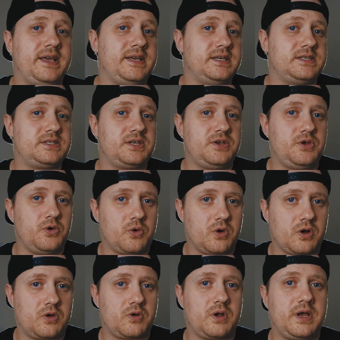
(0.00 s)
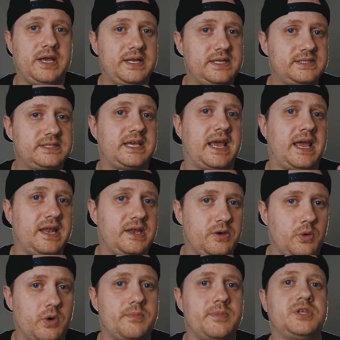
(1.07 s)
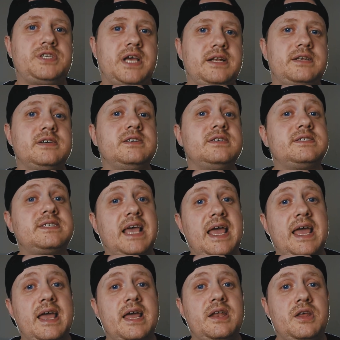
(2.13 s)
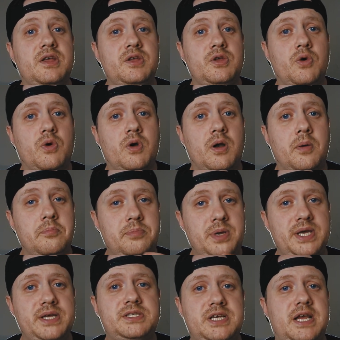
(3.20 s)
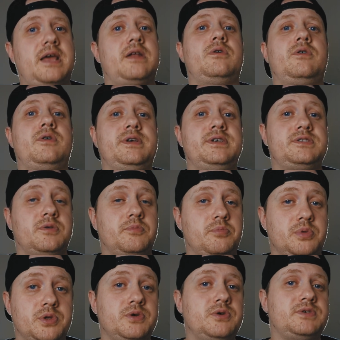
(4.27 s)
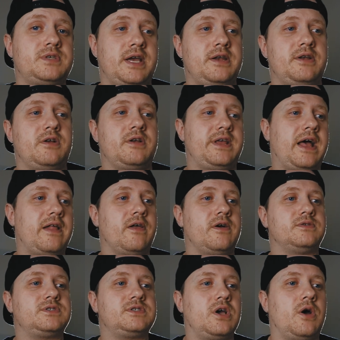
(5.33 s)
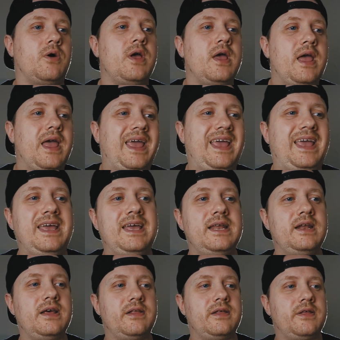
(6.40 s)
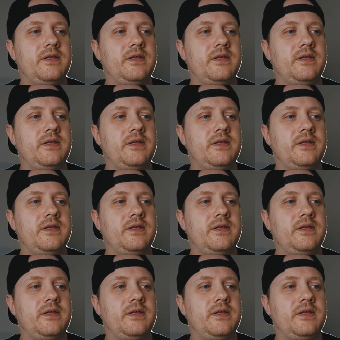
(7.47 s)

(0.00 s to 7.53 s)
is your greens and your magentas, and your B channel is your blues and your yellows. So in